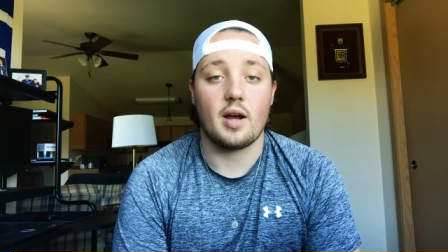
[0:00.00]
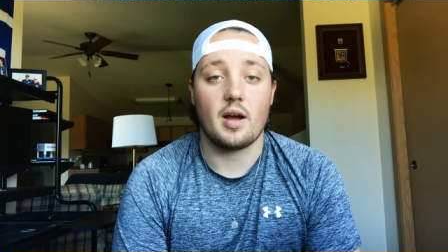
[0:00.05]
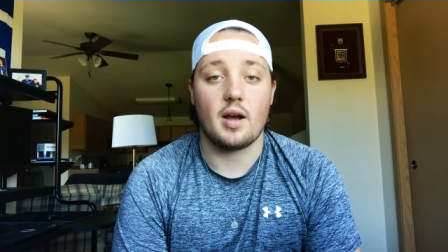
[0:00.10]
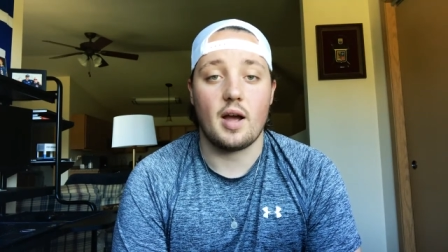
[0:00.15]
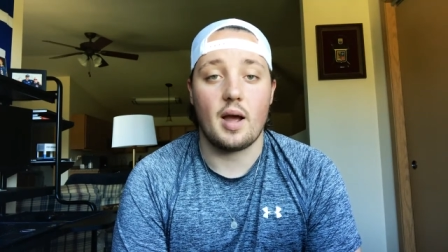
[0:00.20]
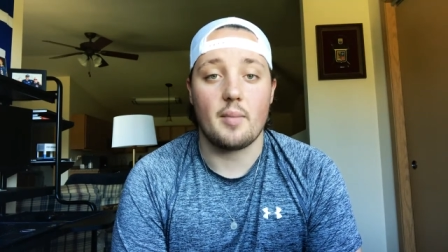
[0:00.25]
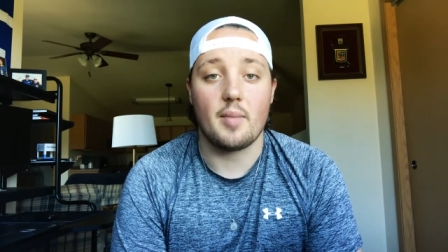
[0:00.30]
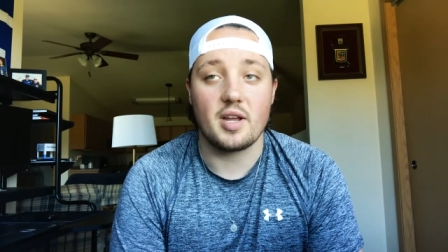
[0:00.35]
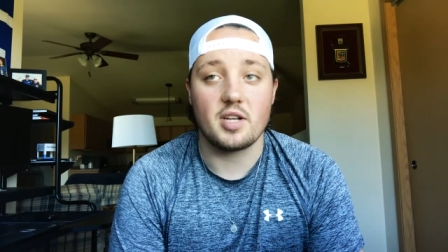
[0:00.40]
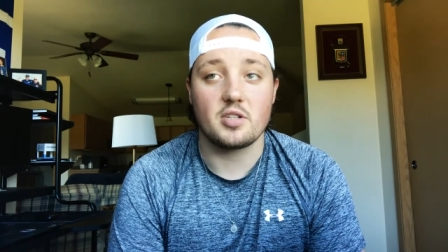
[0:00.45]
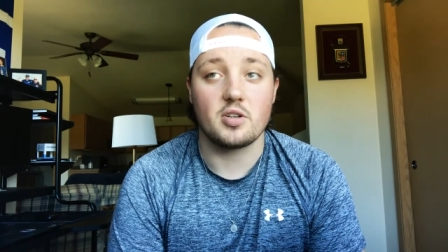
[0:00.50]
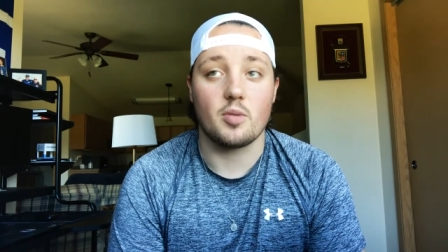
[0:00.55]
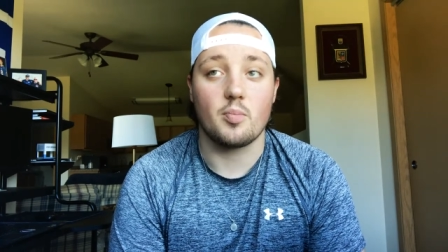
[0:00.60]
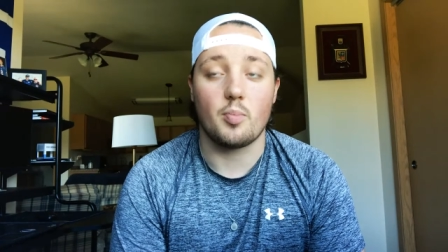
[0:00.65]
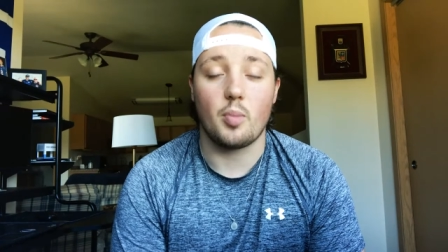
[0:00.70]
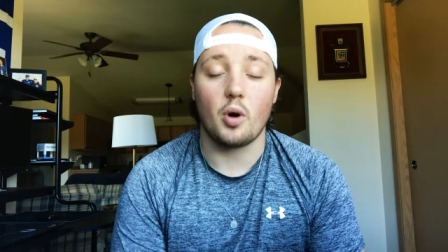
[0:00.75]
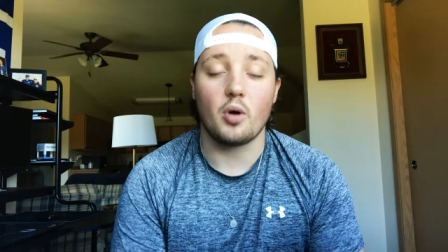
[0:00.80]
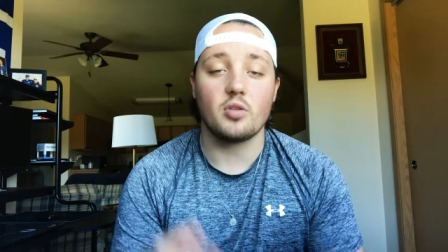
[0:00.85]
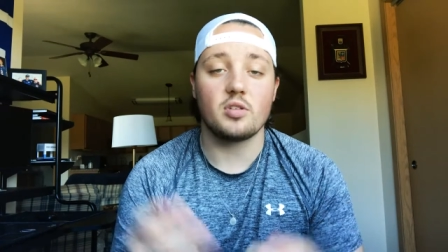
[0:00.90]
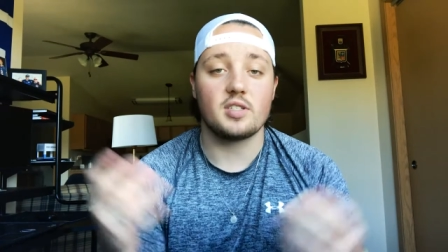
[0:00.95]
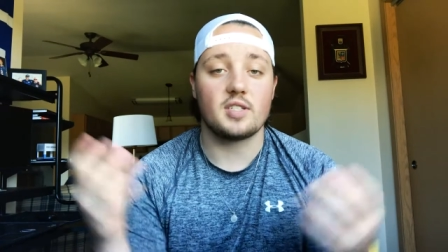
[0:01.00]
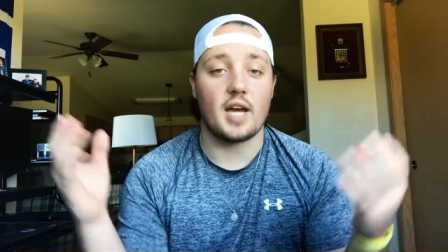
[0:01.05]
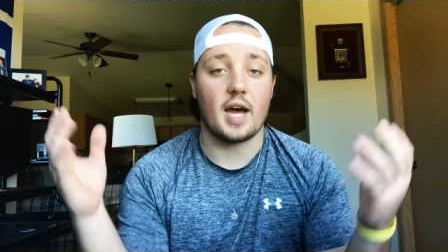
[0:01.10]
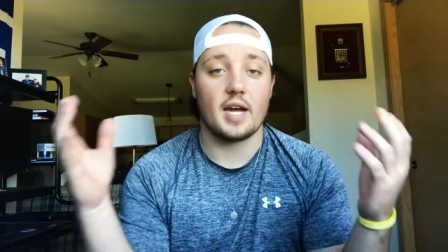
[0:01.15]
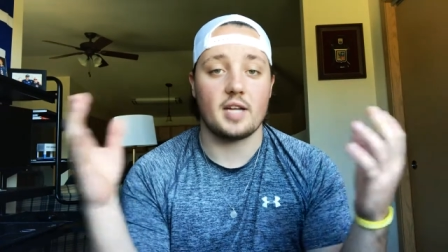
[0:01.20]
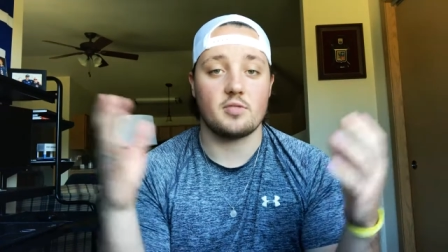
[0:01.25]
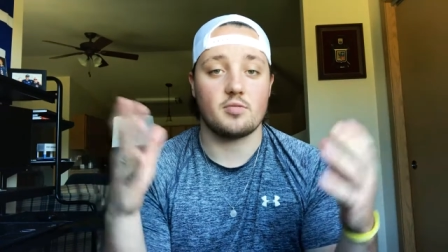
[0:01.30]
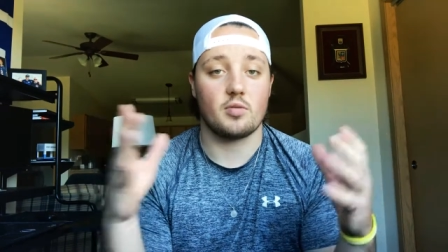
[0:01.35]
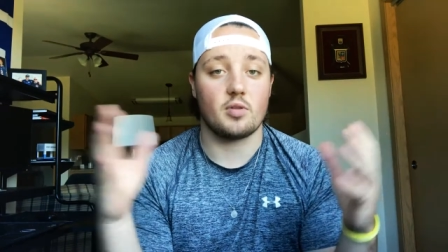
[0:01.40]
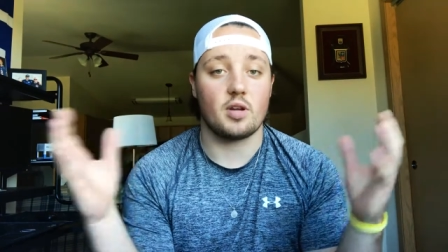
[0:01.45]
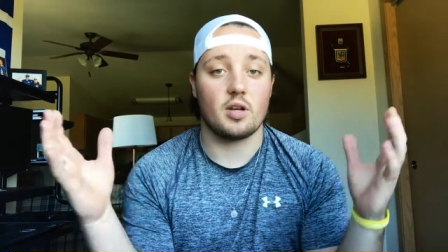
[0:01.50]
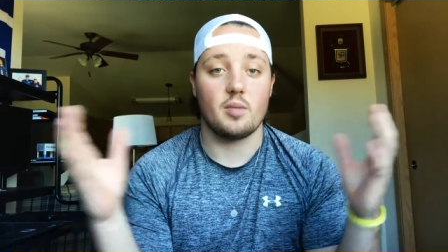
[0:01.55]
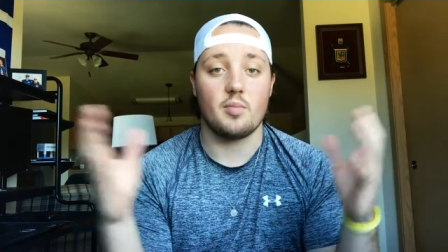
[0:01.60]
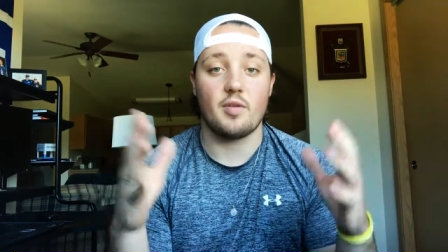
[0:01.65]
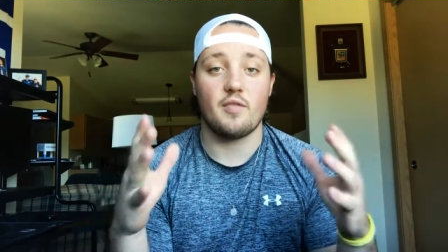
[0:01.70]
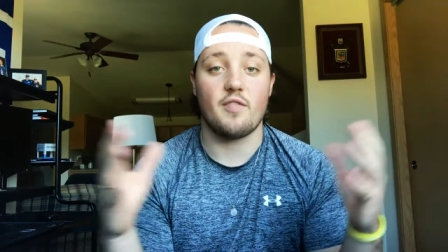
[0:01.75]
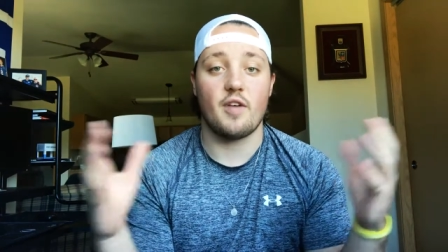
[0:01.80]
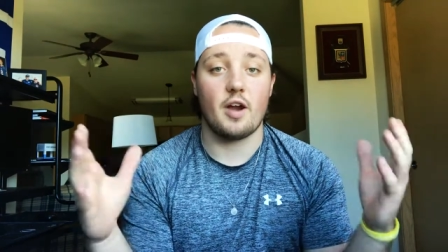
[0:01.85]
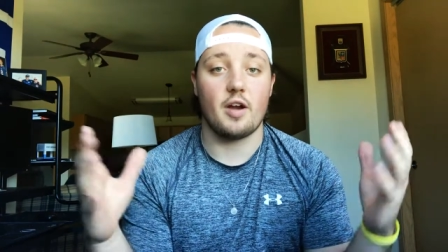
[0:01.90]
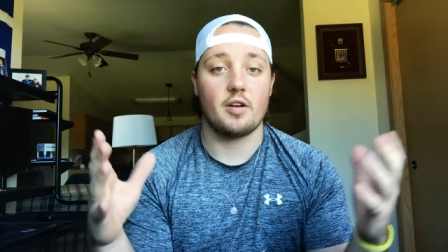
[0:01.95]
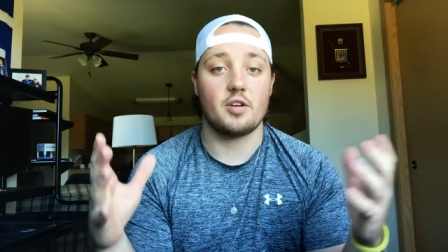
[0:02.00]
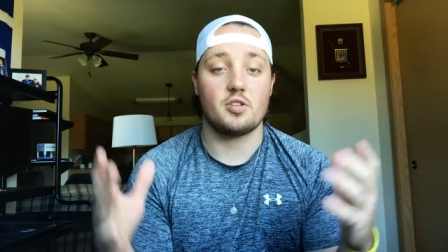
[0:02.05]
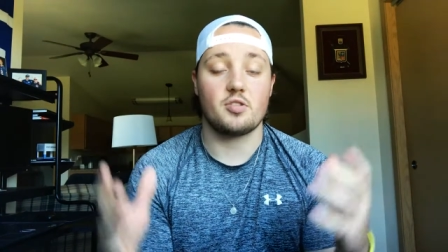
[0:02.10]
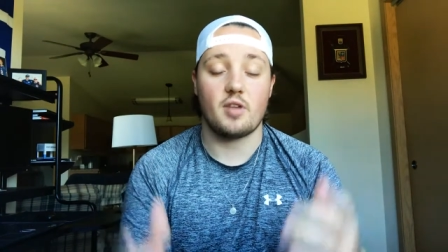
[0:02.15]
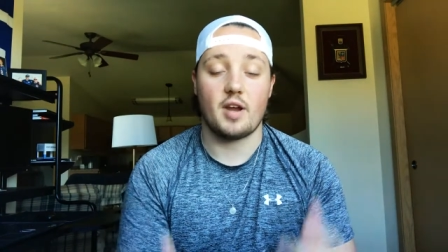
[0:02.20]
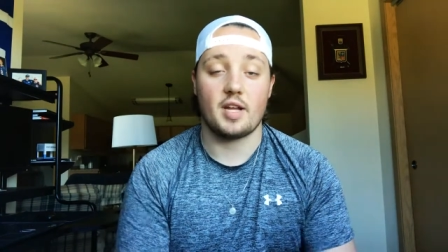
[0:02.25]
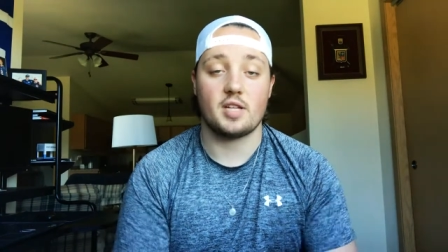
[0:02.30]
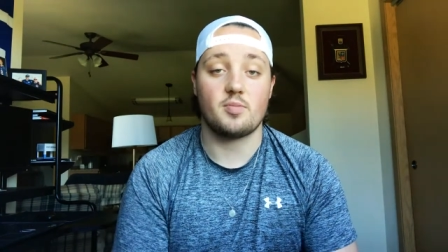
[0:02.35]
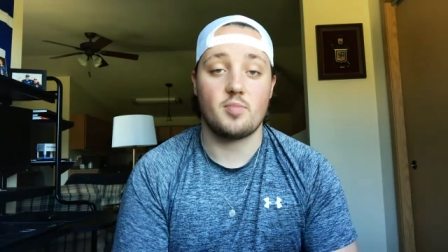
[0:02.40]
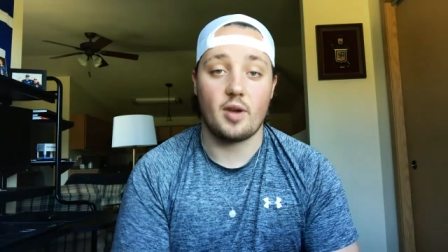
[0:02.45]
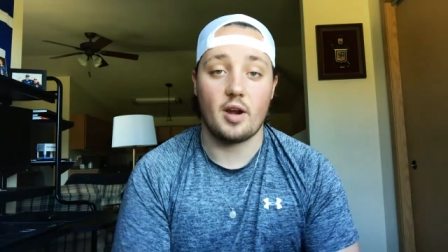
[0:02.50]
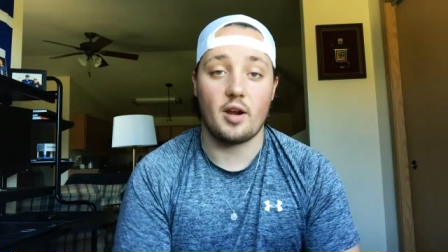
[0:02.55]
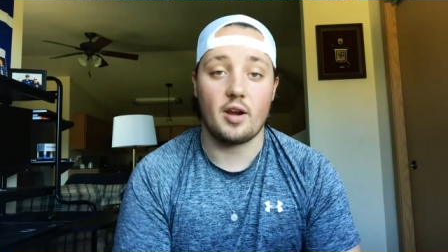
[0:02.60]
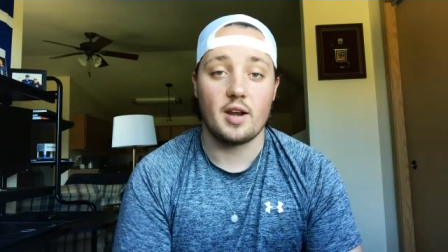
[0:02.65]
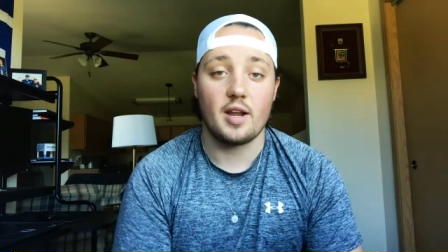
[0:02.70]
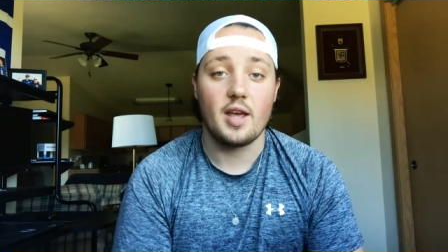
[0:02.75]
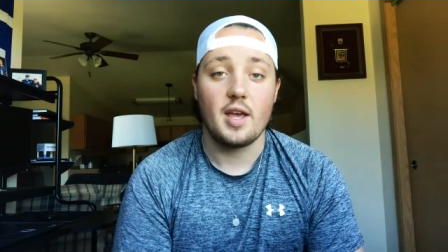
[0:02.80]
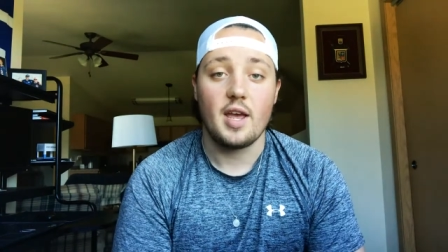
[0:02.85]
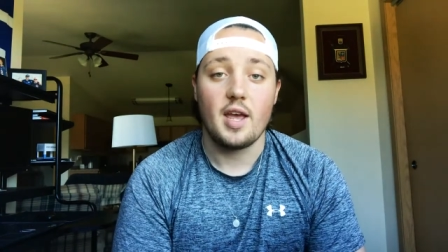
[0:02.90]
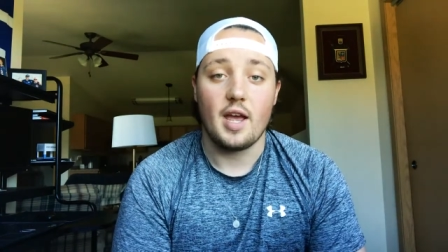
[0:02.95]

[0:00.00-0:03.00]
I made sure both sides were going to be very transparent